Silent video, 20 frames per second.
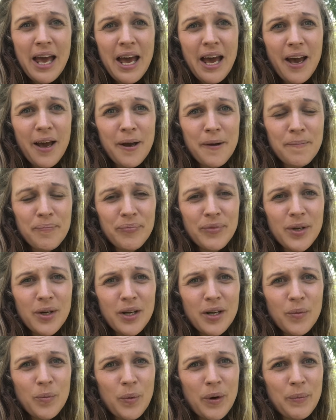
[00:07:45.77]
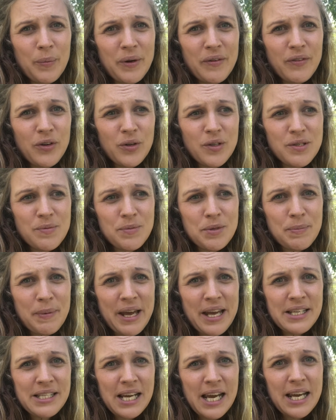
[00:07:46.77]
when we've got some
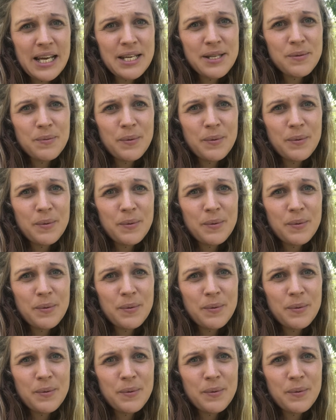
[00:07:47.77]
spare days.